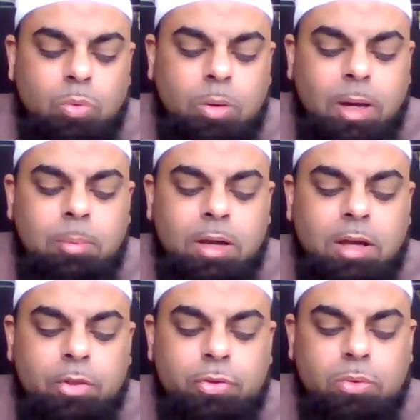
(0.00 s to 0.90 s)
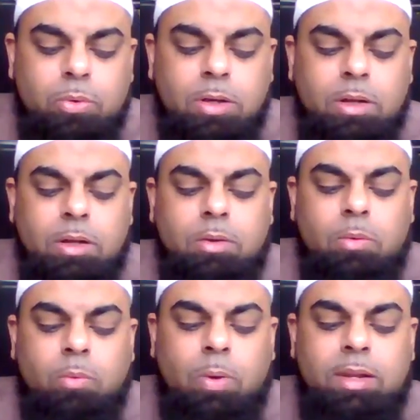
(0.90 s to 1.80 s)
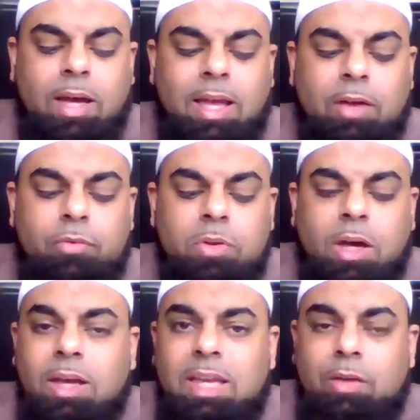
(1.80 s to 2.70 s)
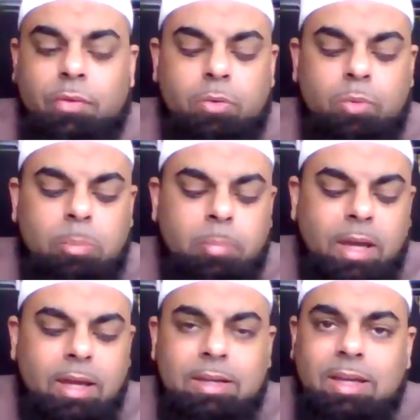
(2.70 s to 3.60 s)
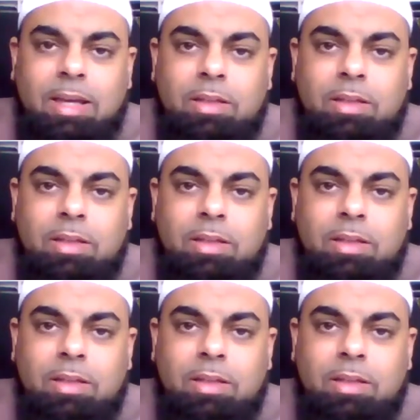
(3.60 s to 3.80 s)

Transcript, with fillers: Wama makaftu, when I have not even remained